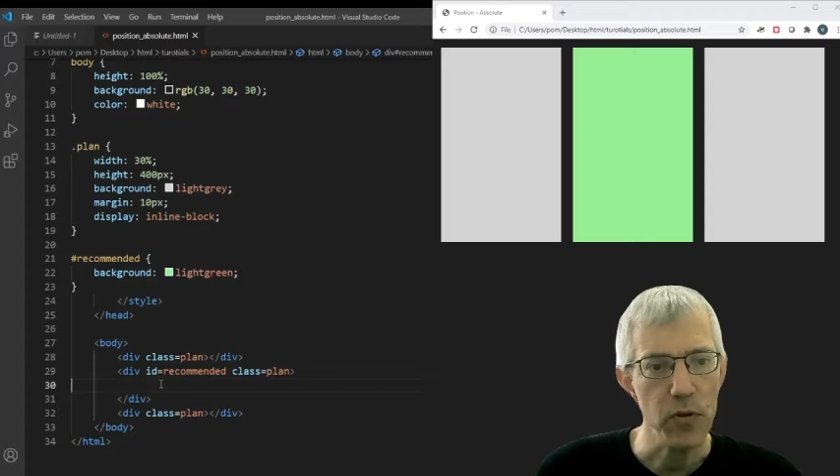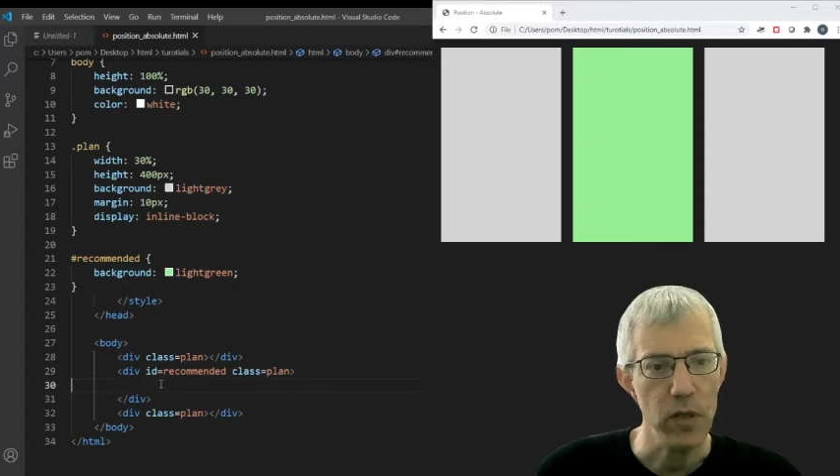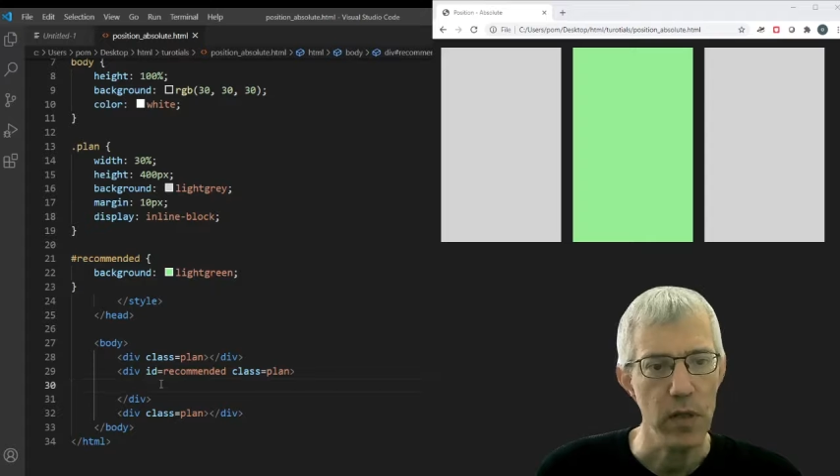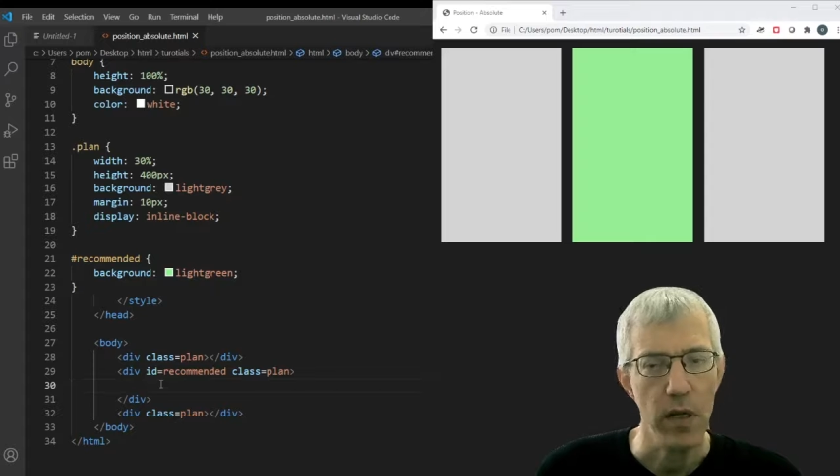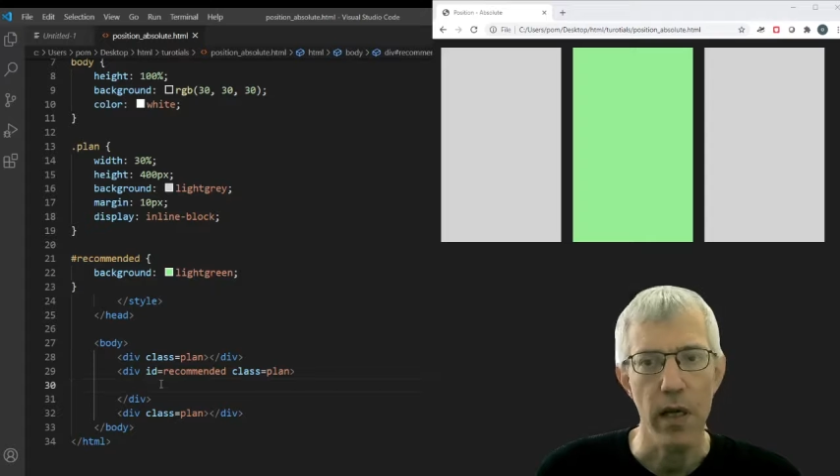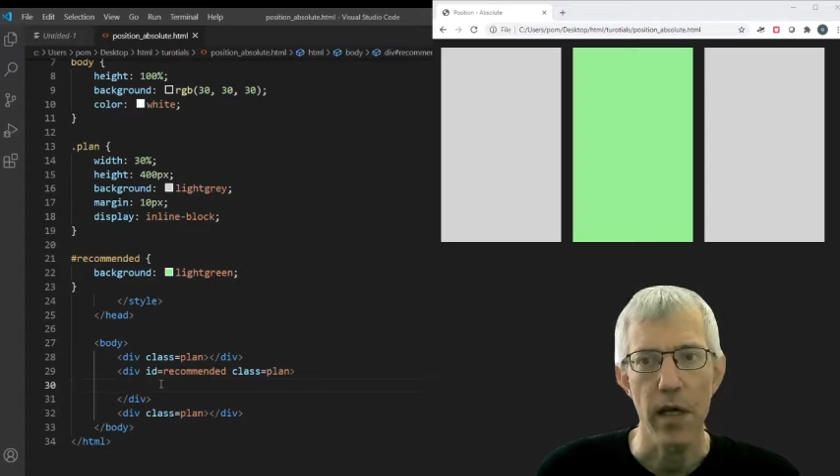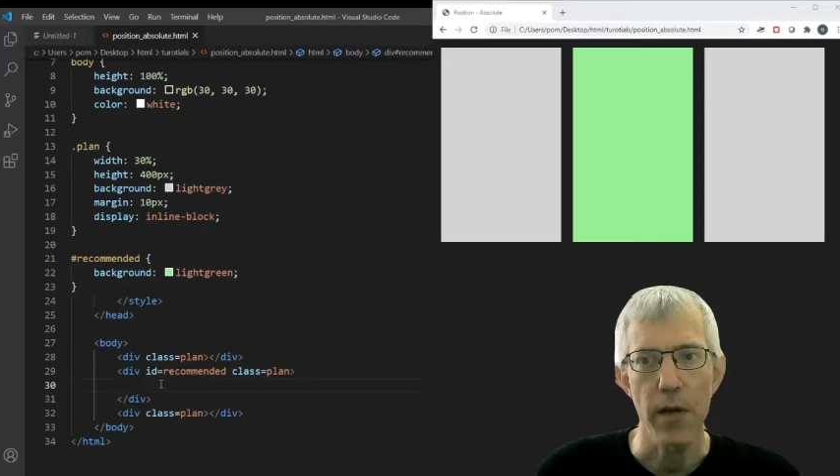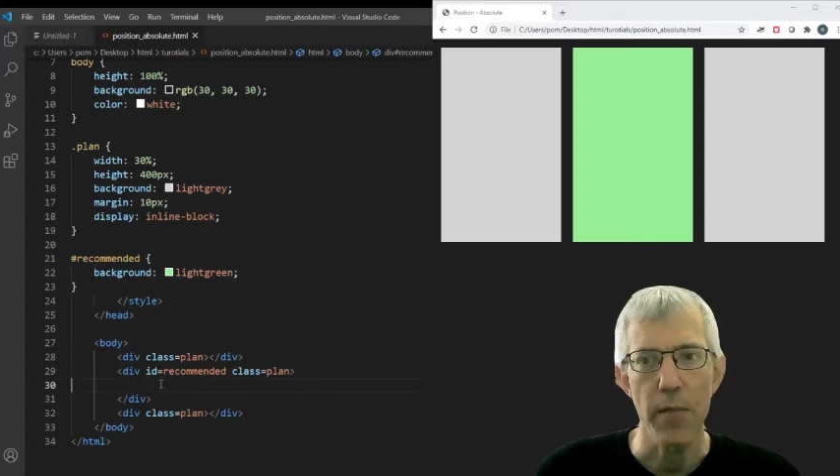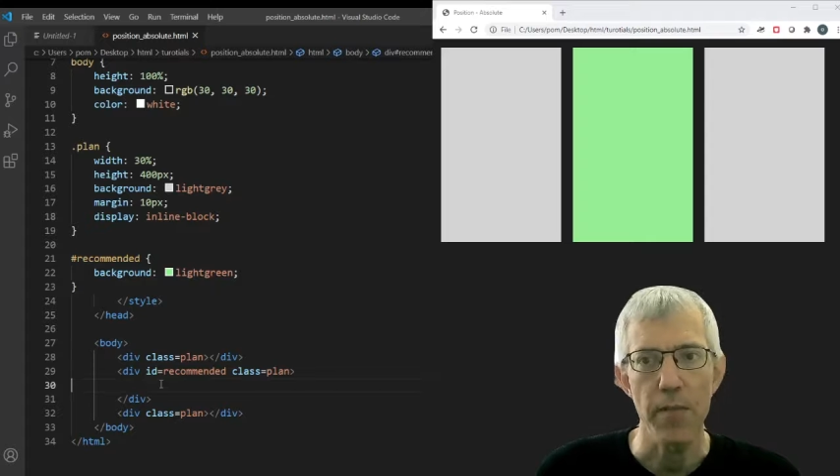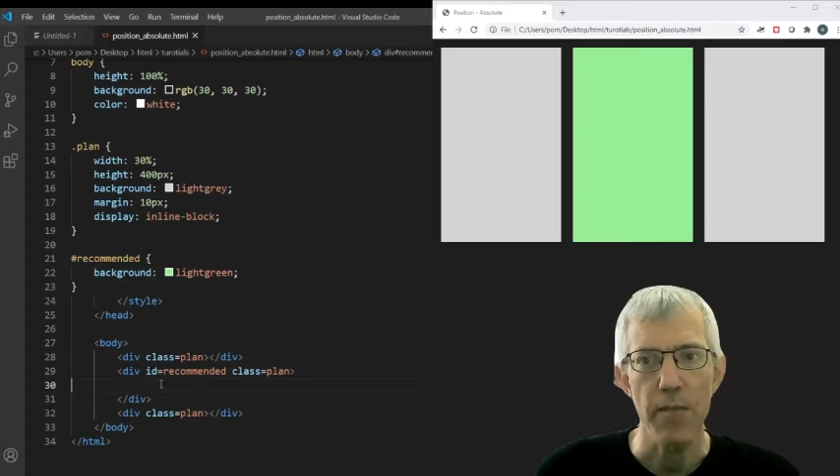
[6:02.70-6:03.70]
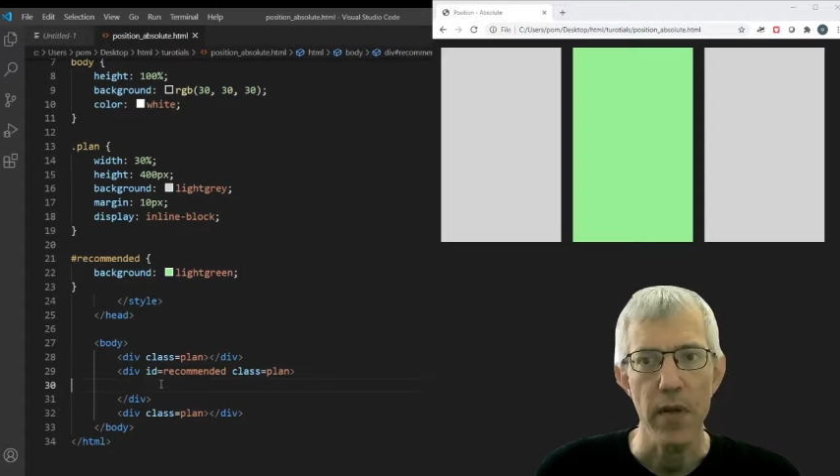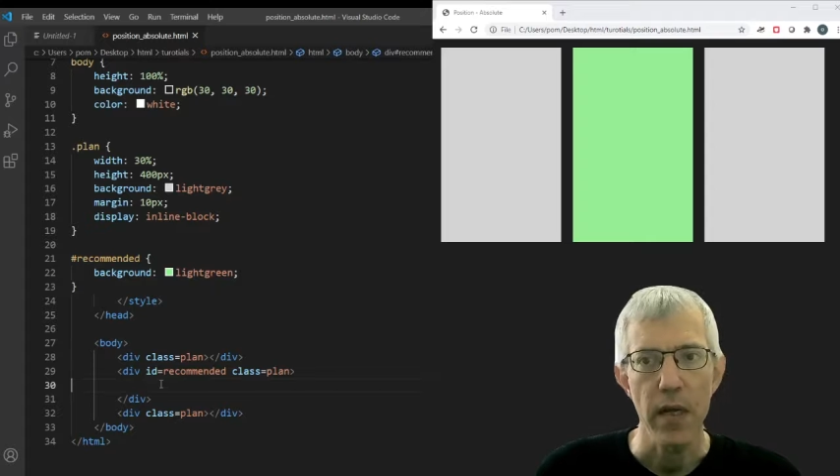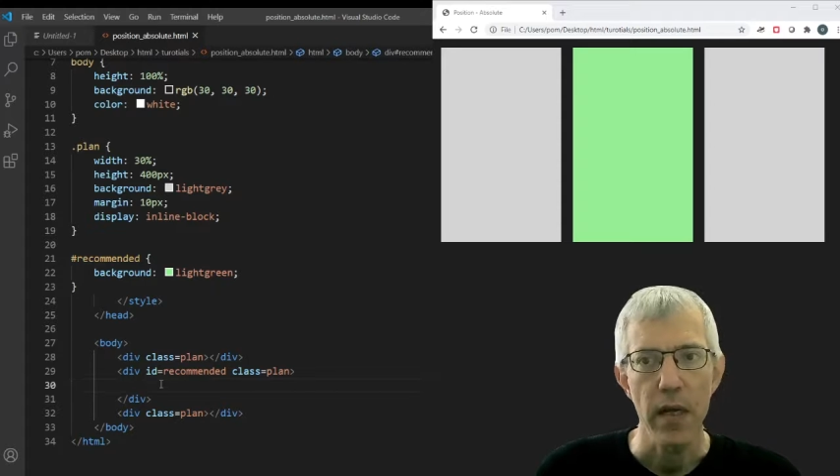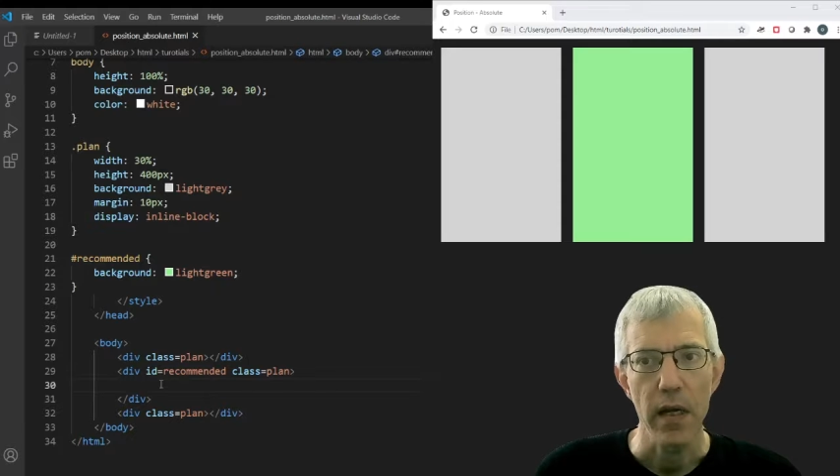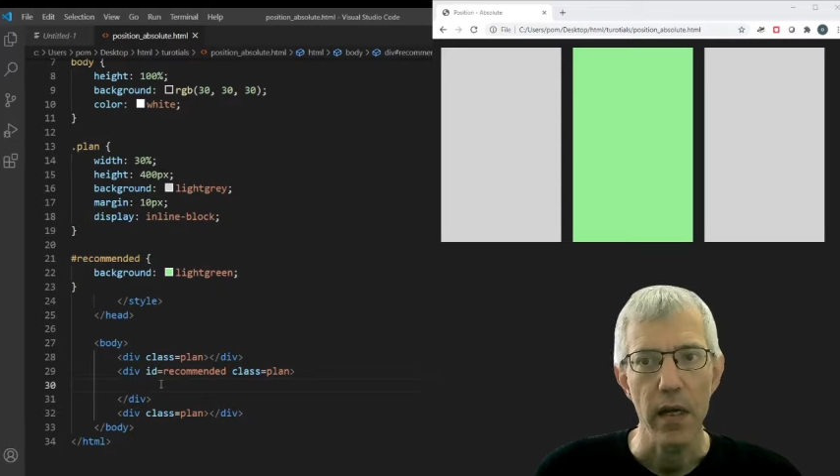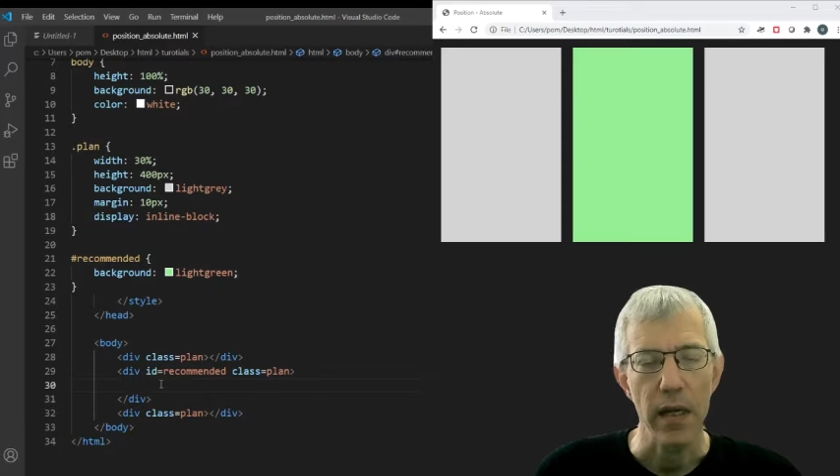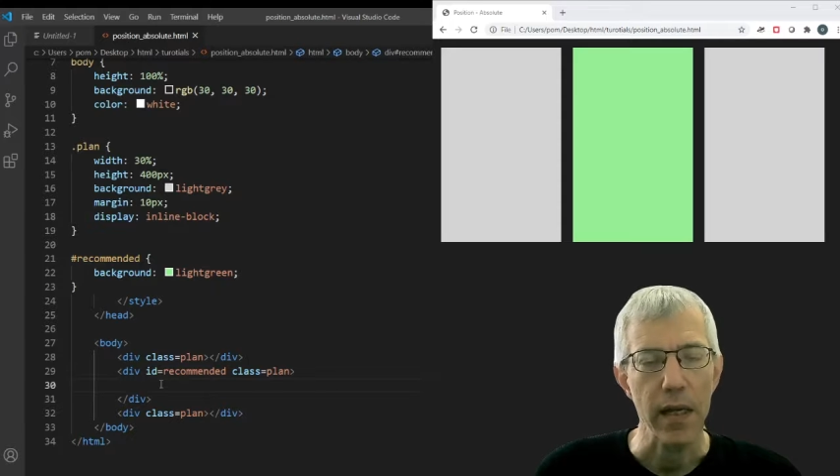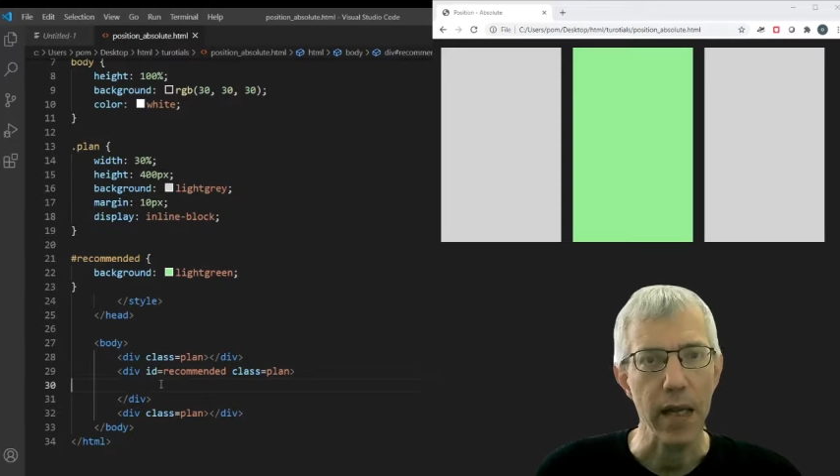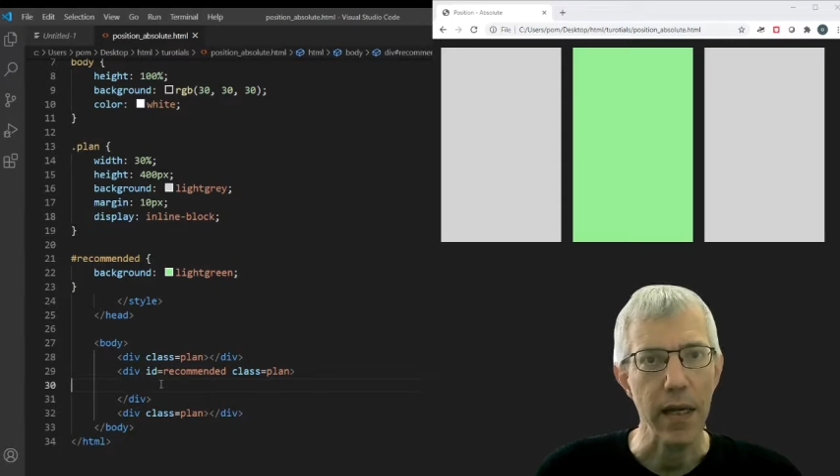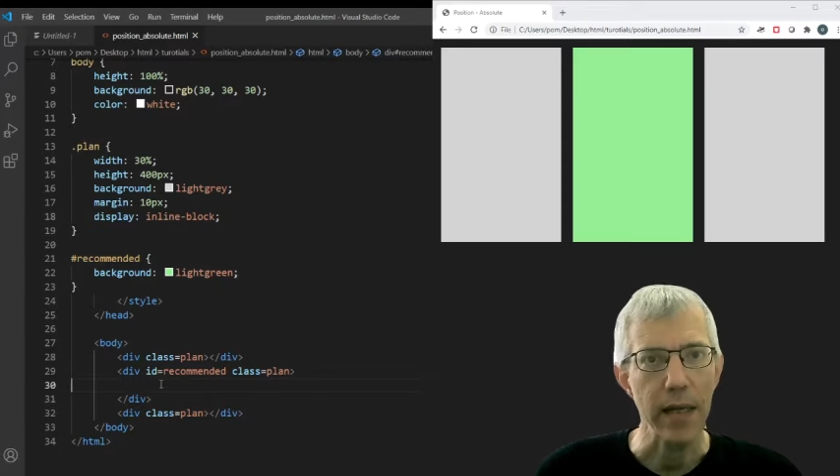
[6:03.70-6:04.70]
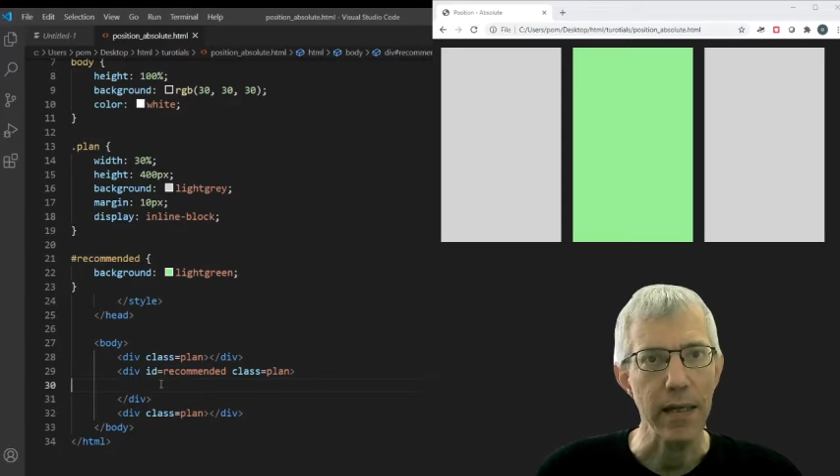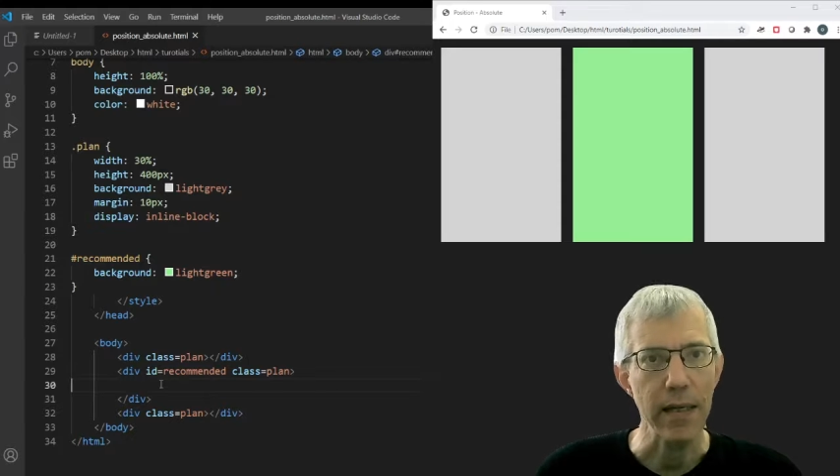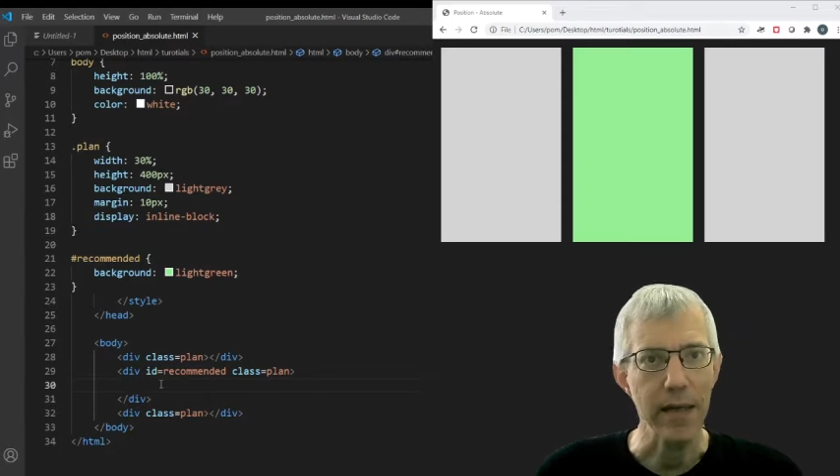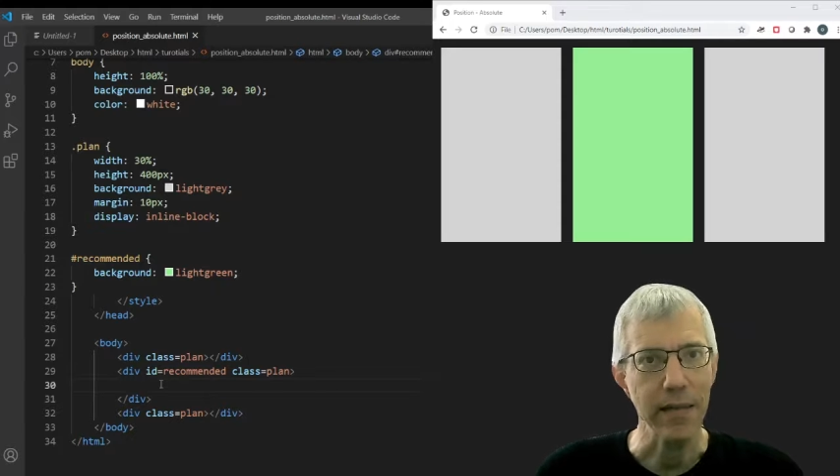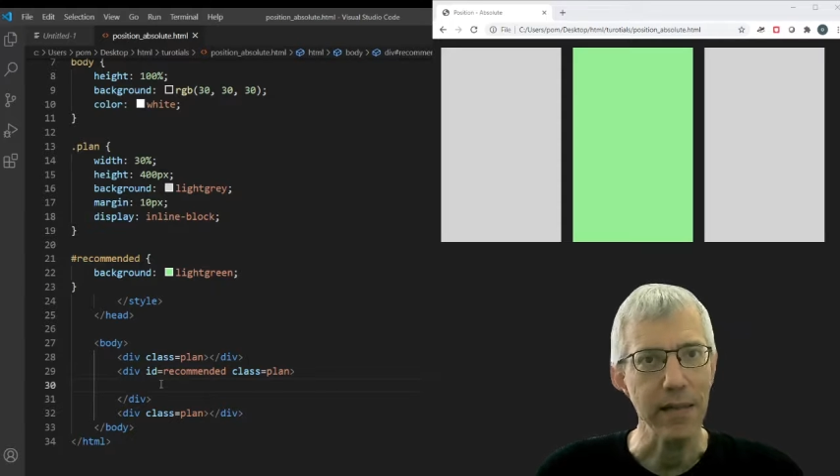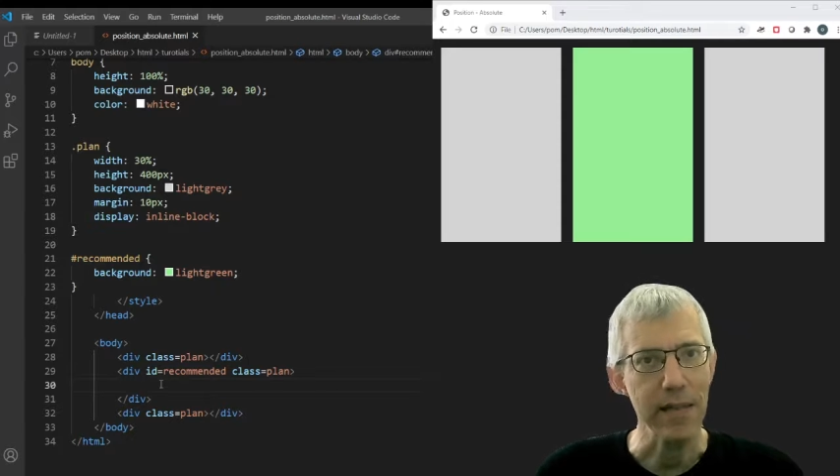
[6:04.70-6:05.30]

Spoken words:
put like a